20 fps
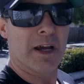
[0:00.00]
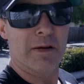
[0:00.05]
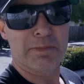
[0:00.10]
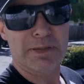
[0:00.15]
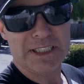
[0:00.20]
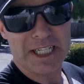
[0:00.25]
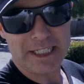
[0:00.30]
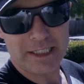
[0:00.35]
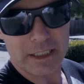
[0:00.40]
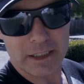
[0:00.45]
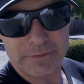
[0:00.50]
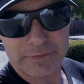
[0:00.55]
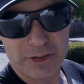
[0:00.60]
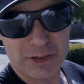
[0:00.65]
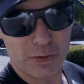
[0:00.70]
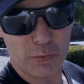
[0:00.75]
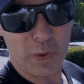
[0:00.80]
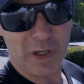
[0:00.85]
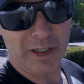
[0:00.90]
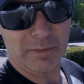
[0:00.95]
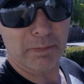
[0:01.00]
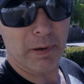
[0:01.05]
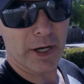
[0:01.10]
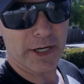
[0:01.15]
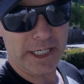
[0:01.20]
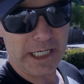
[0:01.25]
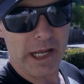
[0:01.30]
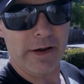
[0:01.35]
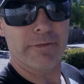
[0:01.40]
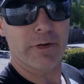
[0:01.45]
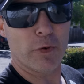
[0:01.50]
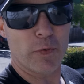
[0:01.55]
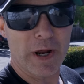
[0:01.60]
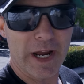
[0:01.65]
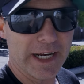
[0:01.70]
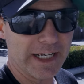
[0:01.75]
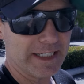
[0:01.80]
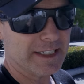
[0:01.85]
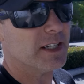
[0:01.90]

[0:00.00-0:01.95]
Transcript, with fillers: particularly of the square body variety.